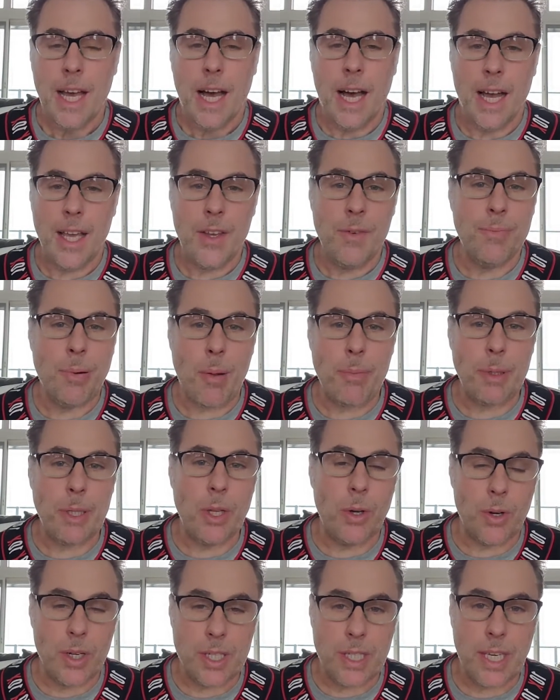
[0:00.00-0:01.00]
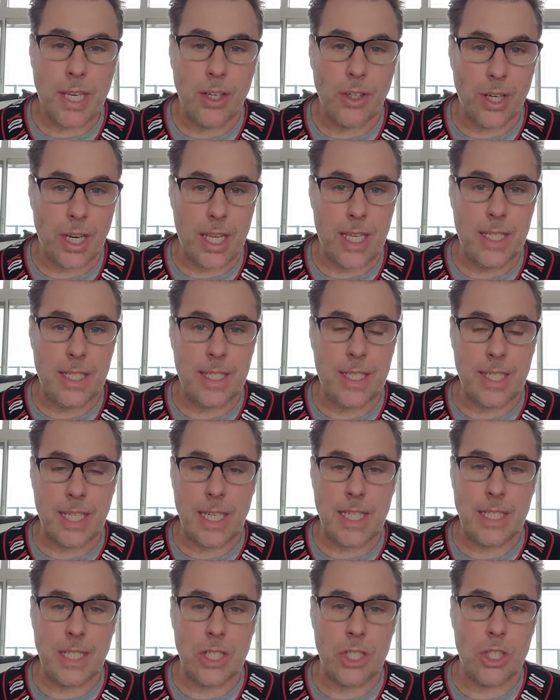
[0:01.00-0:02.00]
You've probably noticed here in
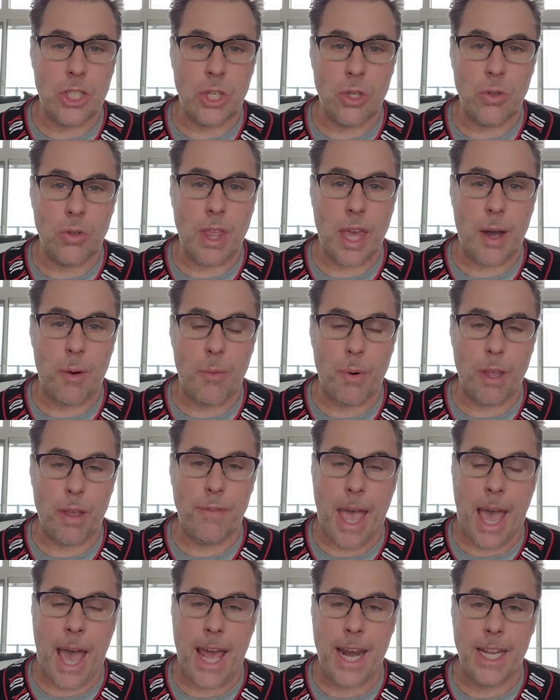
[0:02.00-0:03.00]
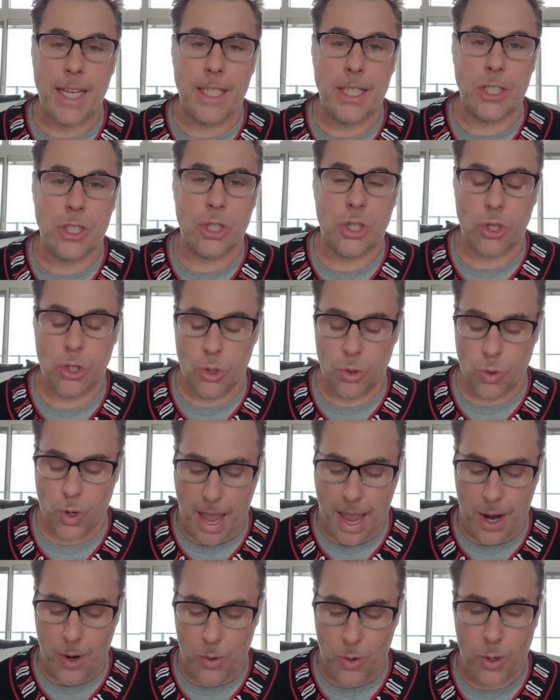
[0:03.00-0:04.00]
season 2 that we've added to
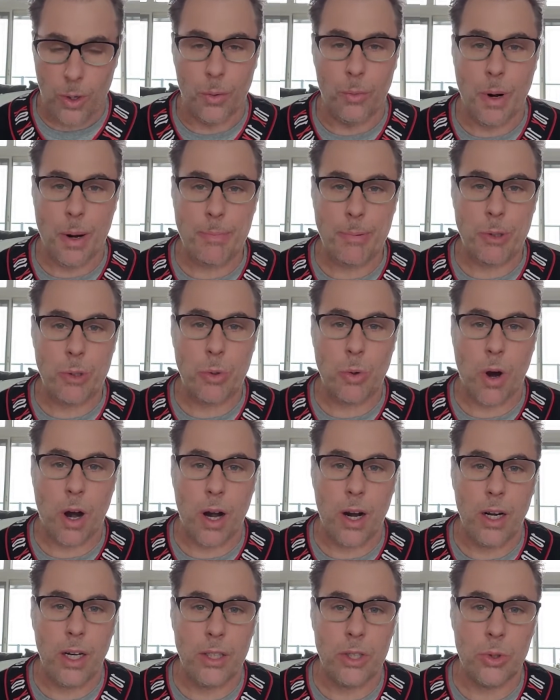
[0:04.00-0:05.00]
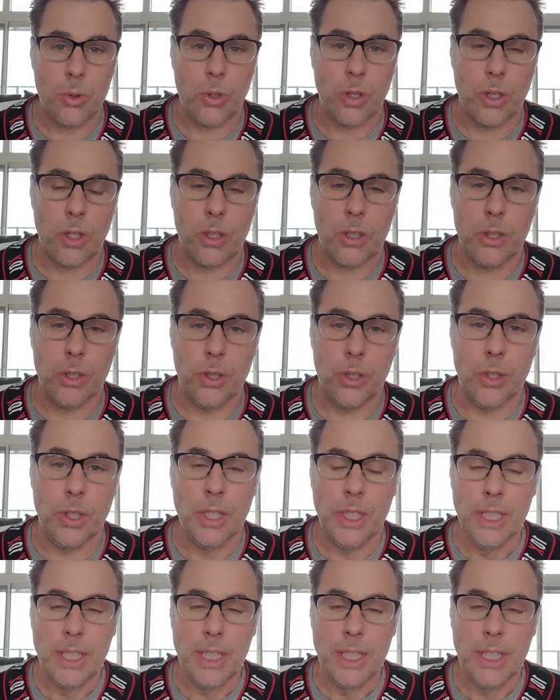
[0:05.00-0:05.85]
our repertoire to include